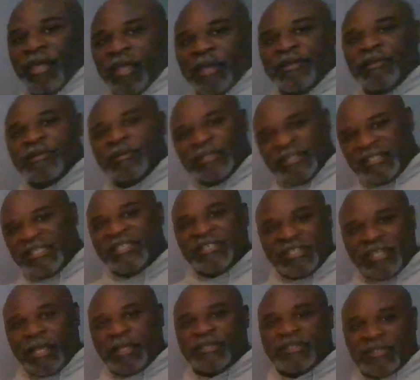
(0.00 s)
N
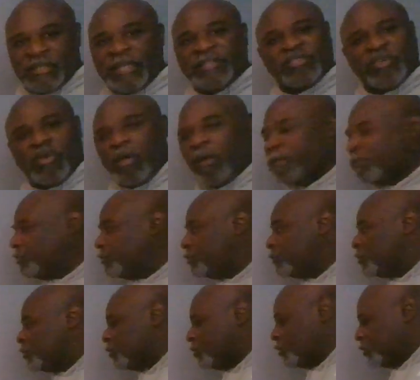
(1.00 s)
C6. That's all.
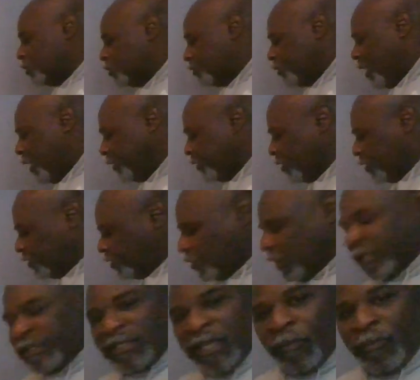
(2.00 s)
Right? So
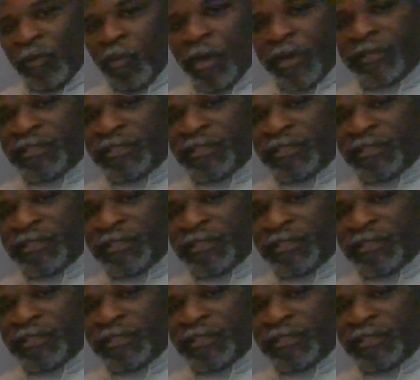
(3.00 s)
let's say we want